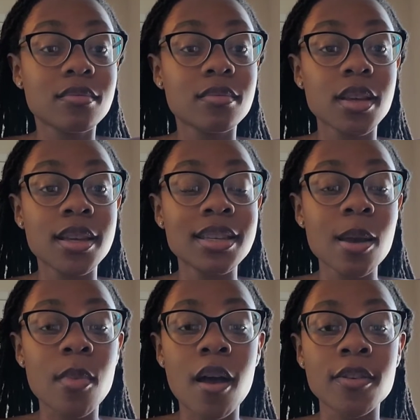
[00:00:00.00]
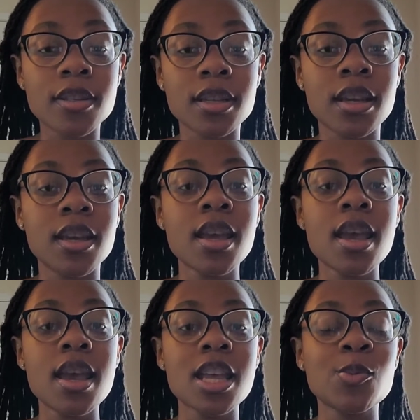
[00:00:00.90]
exam obviously
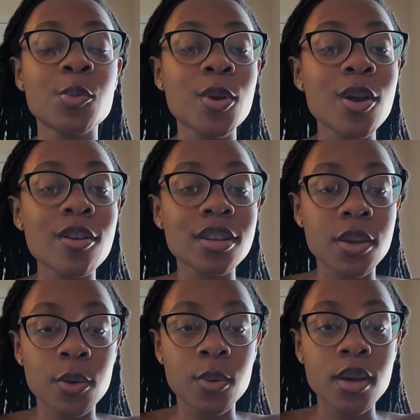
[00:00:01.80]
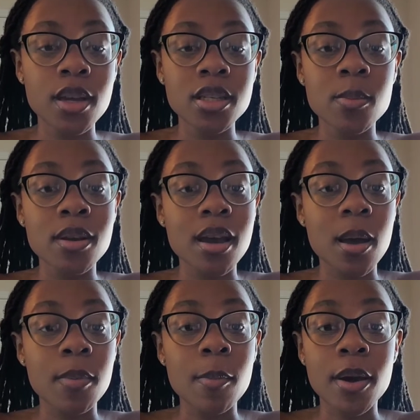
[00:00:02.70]
is preparing you to
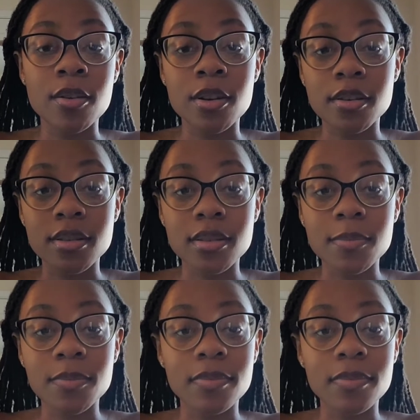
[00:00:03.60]
become a better nurse